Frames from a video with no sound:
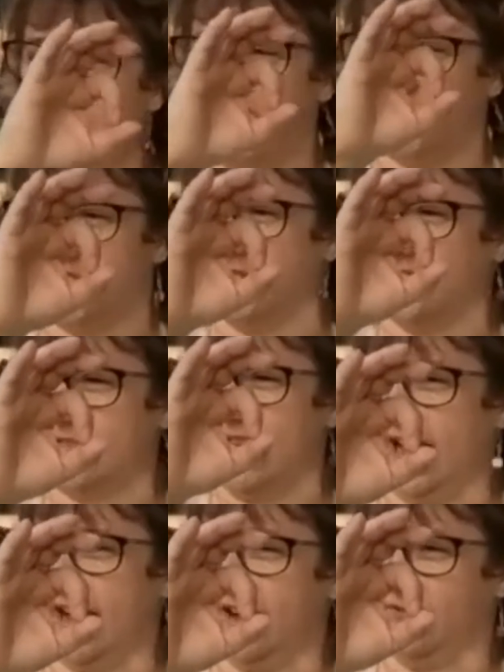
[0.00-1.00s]
that just
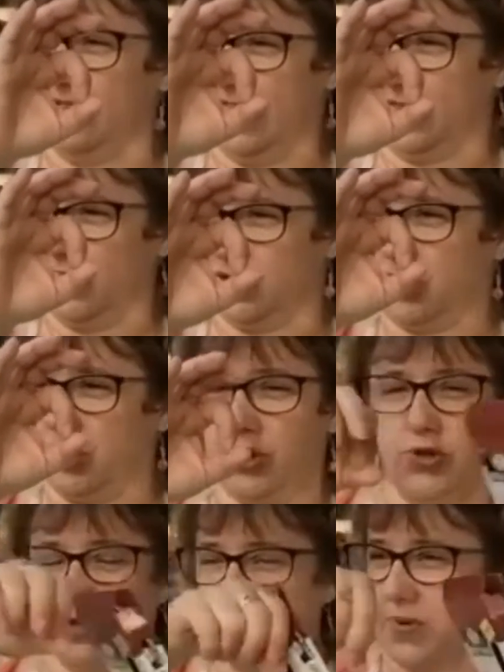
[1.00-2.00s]
have like the
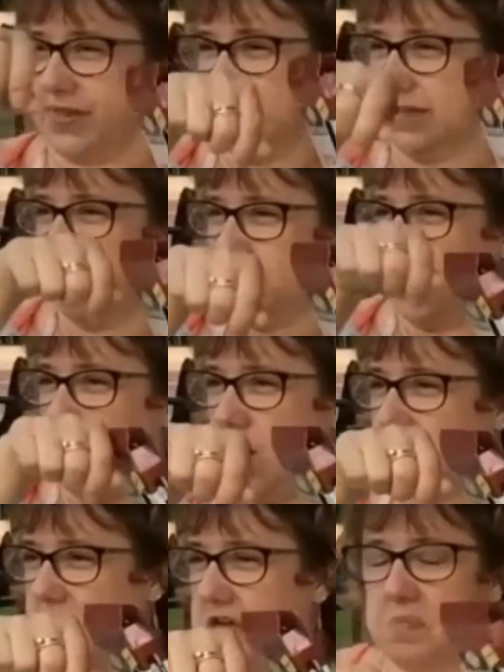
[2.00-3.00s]
circles with a little bit of
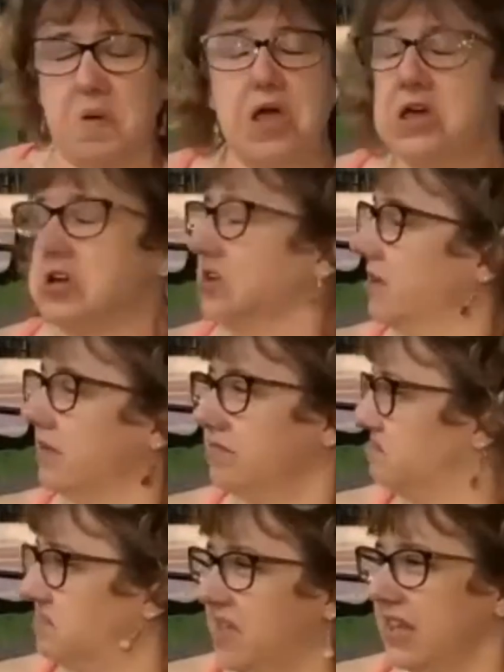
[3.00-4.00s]
watercolor.
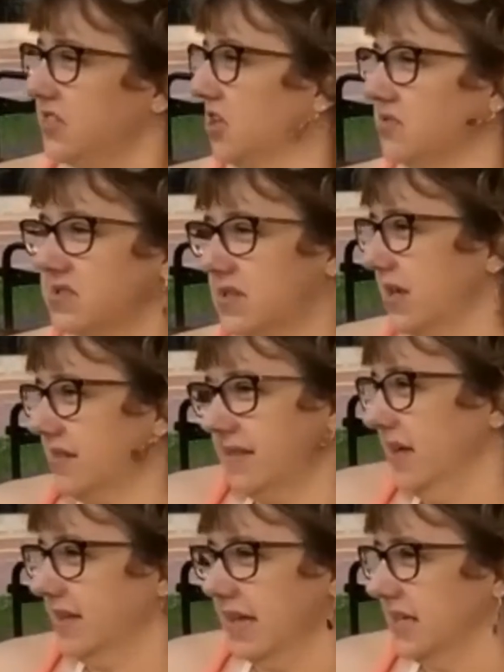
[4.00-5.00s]
Get those,
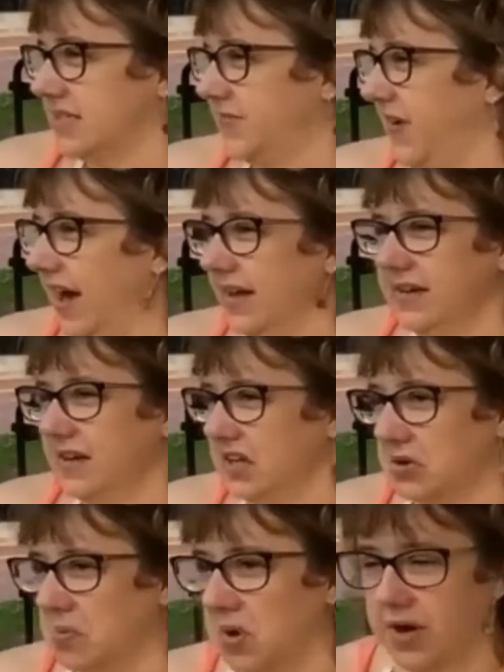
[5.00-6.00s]
it's fine,
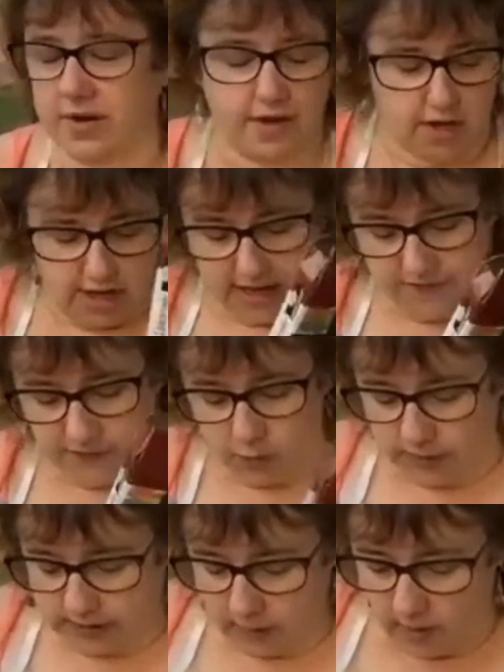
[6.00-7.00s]
it'll work. If you
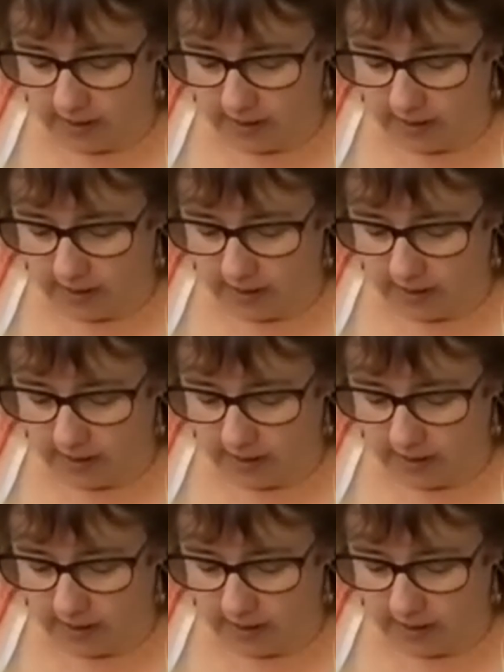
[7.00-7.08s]
really